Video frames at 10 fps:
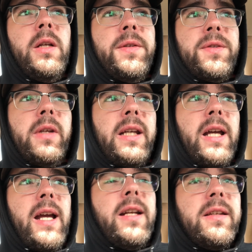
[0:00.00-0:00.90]
So like,
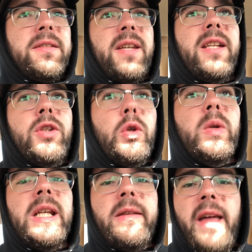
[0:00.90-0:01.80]
and in a sense, you
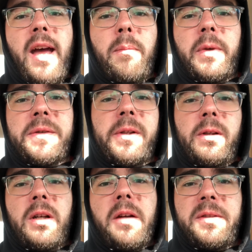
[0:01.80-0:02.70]
need them because they're
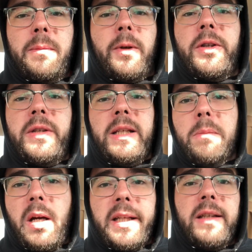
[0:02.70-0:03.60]
your customer. You need
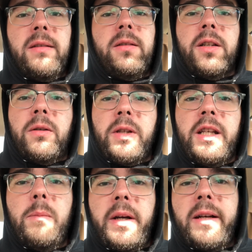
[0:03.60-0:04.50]
money, you
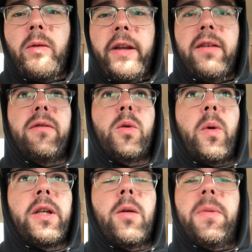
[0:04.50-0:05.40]
need money to live. You
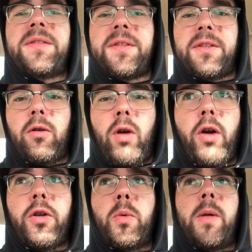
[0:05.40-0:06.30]
want your business to grow.
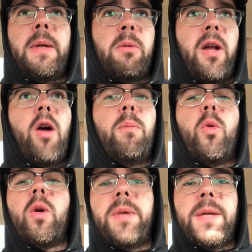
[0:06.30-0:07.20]
You want to be able to help
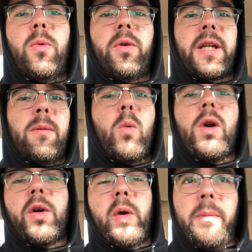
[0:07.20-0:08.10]
more people and get more
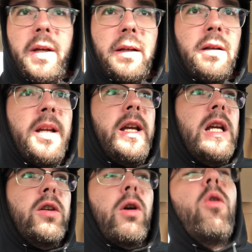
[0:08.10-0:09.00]
equipment and
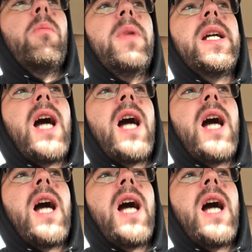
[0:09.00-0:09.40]
grow a big